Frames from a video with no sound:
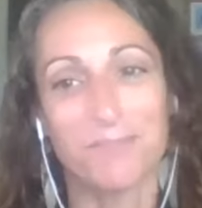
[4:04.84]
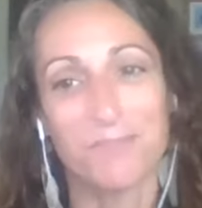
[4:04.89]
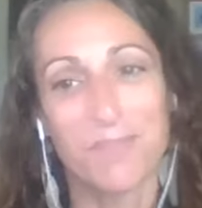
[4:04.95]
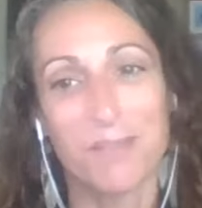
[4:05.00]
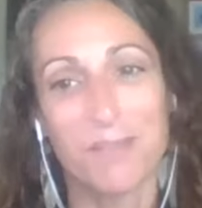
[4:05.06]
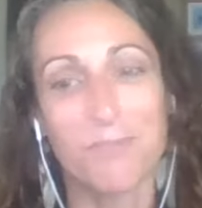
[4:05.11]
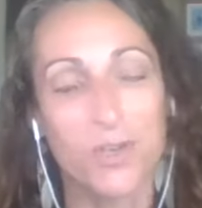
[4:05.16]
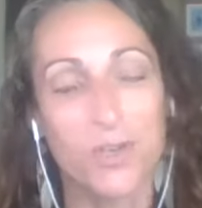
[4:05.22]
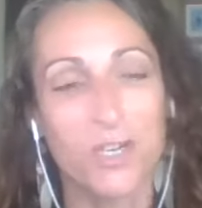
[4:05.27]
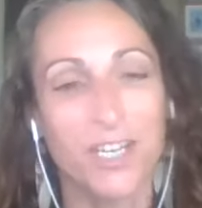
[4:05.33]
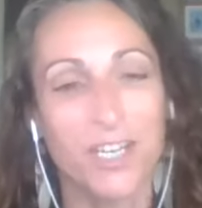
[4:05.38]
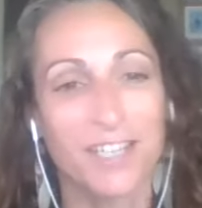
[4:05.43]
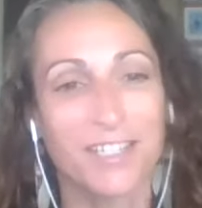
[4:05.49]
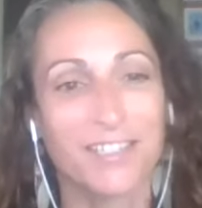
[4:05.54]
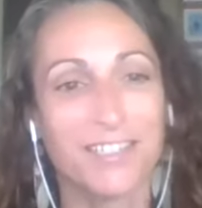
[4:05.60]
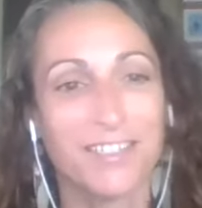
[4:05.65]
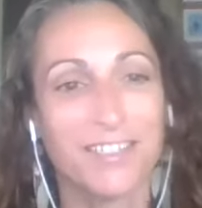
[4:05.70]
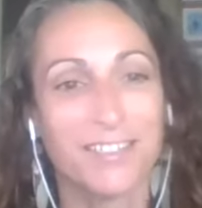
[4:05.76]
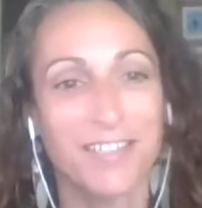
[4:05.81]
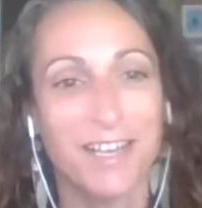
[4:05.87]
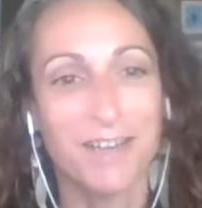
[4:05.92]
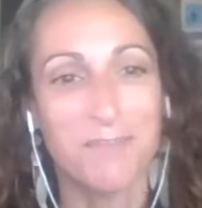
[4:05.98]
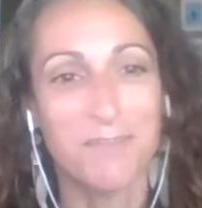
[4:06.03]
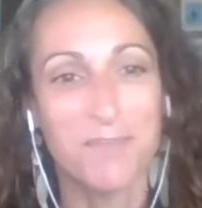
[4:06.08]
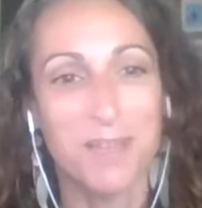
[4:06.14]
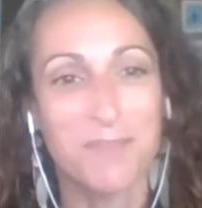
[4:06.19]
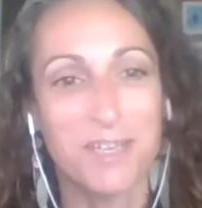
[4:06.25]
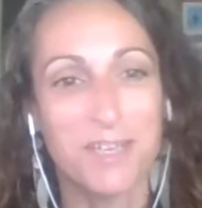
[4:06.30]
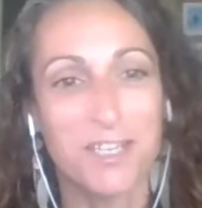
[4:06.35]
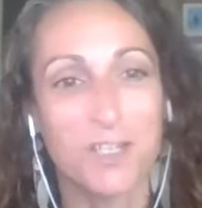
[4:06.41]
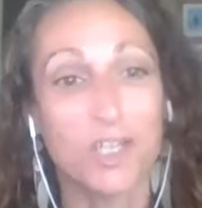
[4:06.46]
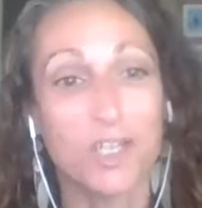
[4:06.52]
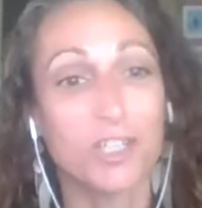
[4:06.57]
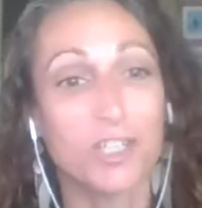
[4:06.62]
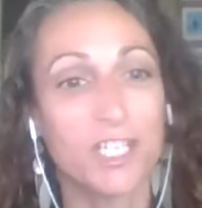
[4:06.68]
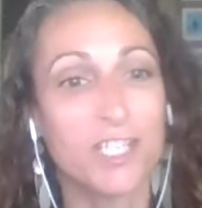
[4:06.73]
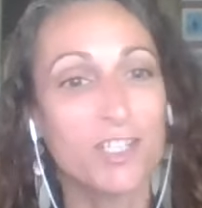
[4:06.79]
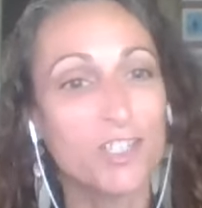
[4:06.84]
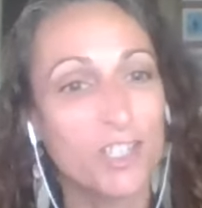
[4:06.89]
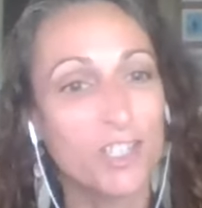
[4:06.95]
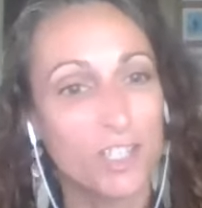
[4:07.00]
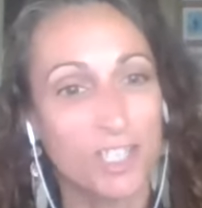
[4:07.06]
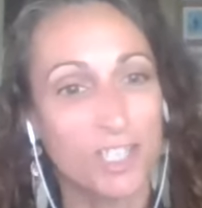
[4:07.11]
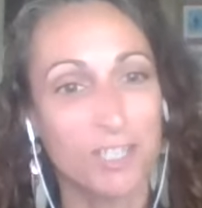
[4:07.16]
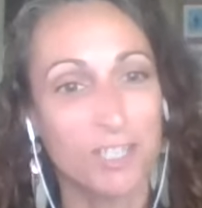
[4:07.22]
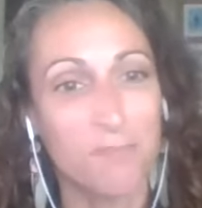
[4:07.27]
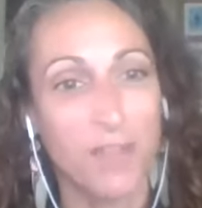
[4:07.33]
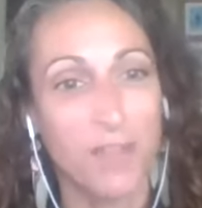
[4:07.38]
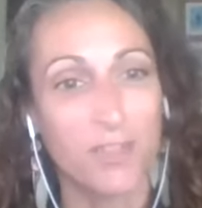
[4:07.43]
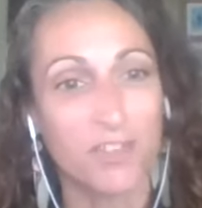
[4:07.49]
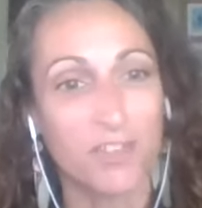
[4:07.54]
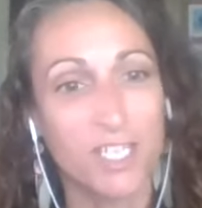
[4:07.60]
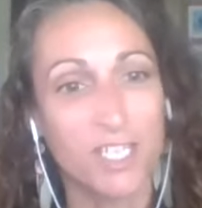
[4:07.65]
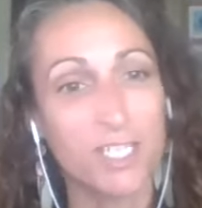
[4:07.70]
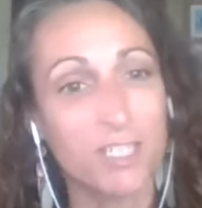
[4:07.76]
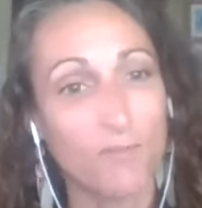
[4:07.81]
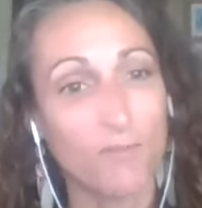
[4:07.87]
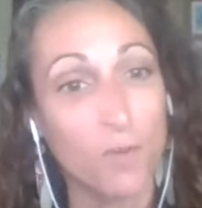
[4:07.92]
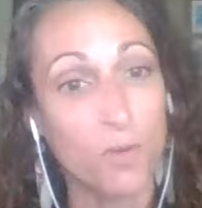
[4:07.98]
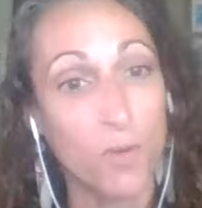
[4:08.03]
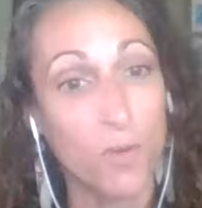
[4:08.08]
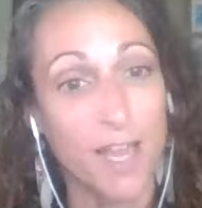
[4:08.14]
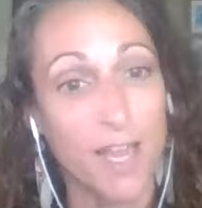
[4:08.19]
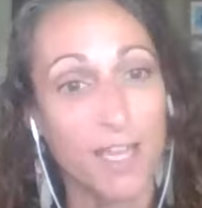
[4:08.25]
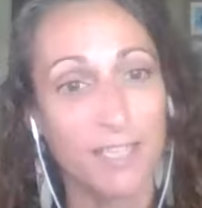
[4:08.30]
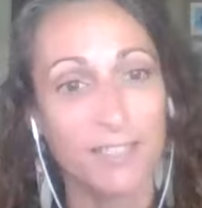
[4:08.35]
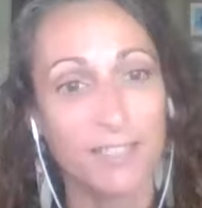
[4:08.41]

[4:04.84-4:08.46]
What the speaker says: bit more maybe courage to mother in a different way.